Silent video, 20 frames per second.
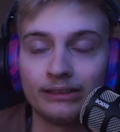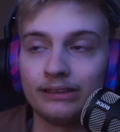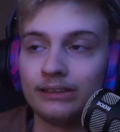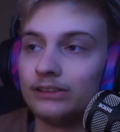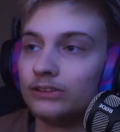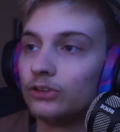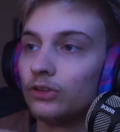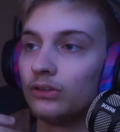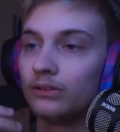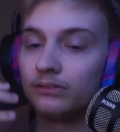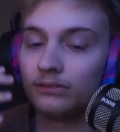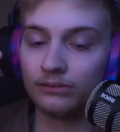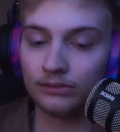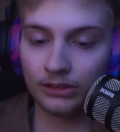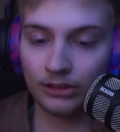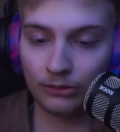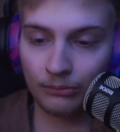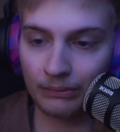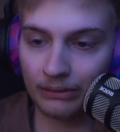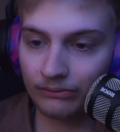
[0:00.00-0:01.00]
He told, uh, you
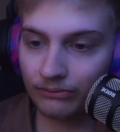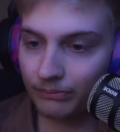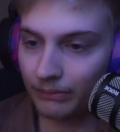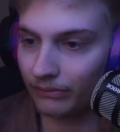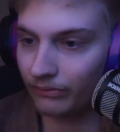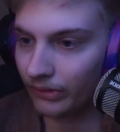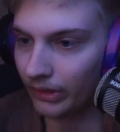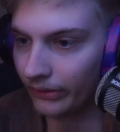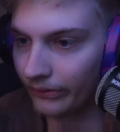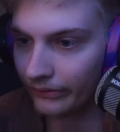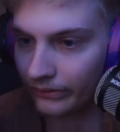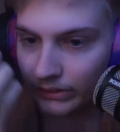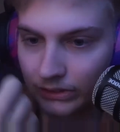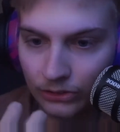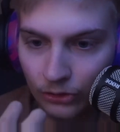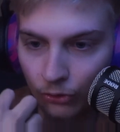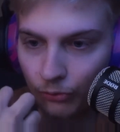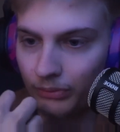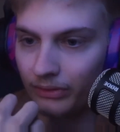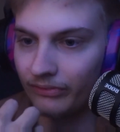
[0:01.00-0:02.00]
know, my, my father has
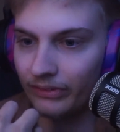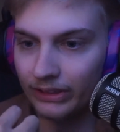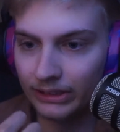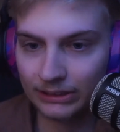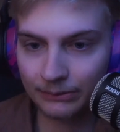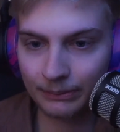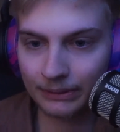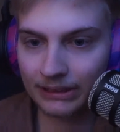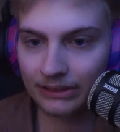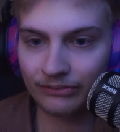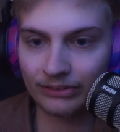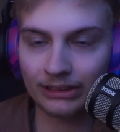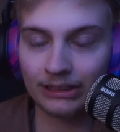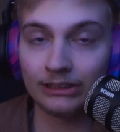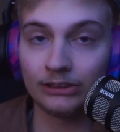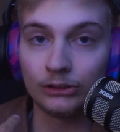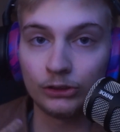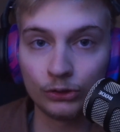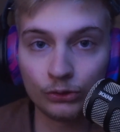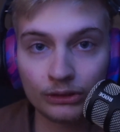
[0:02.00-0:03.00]
told me very
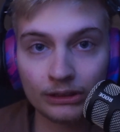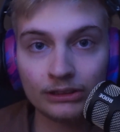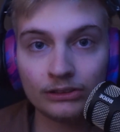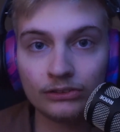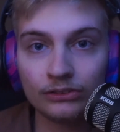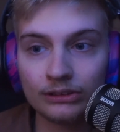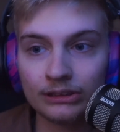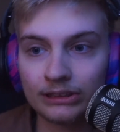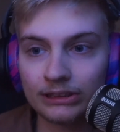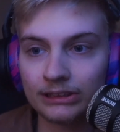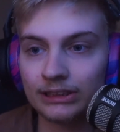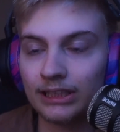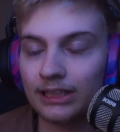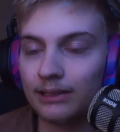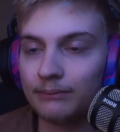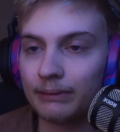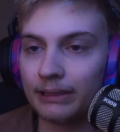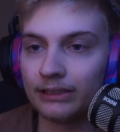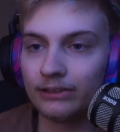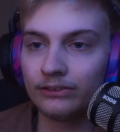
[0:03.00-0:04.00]
specifically, you can do this
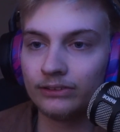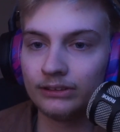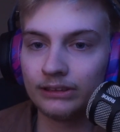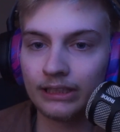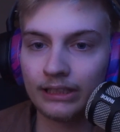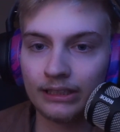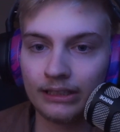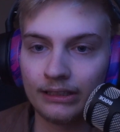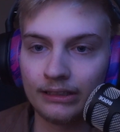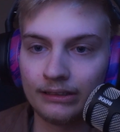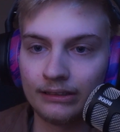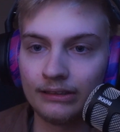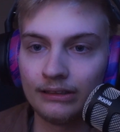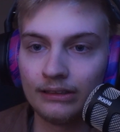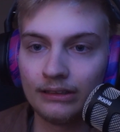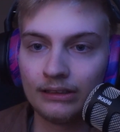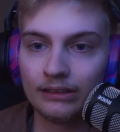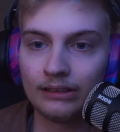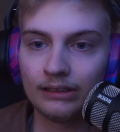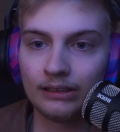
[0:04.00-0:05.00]
job. I know you can.
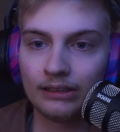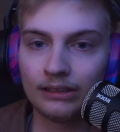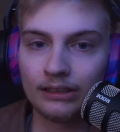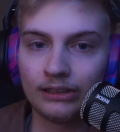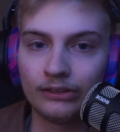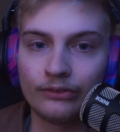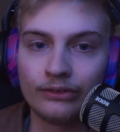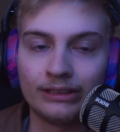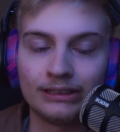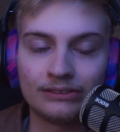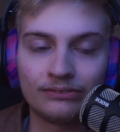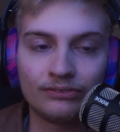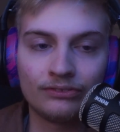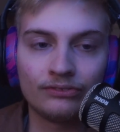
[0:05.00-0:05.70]
You know, he's